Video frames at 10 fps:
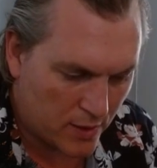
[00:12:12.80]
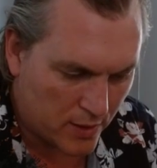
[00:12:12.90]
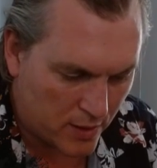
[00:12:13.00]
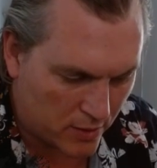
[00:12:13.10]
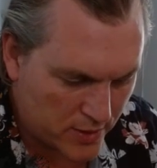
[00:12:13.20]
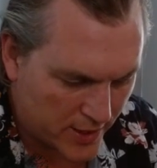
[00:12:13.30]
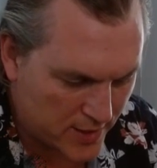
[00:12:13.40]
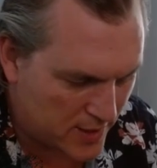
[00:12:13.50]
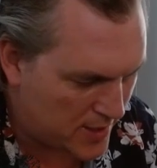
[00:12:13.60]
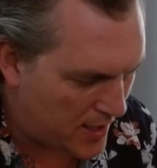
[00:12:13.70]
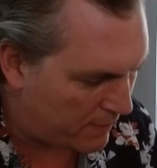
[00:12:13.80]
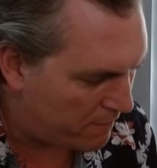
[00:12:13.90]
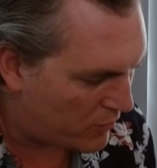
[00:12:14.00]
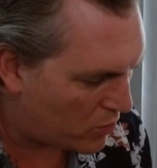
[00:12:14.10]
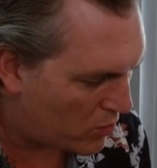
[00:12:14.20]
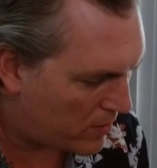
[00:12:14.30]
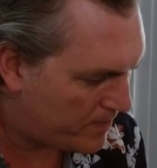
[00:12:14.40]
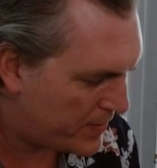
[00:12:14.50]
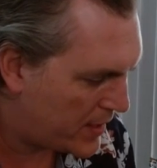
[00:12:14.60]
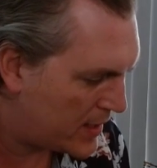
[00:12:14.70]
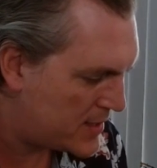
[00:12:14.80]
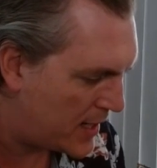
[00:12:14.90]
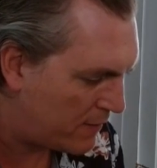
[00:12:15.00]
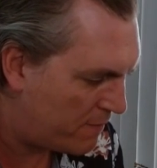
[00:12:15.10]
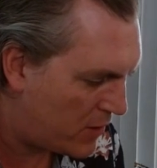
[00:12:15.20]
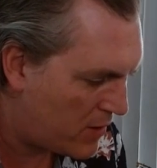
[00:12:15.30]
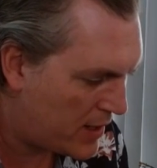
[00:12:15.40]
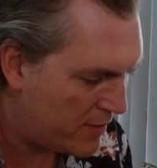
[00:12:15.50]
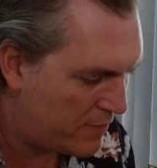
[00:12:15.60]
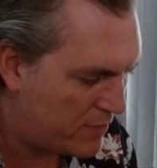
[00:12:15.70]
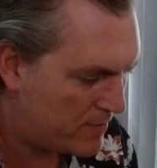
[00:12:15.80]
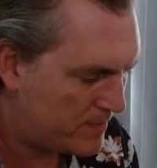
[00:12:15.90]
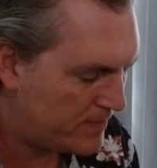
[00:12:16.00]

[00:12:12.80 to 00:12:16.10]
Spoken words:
Coldrak is attack 4, attack 5.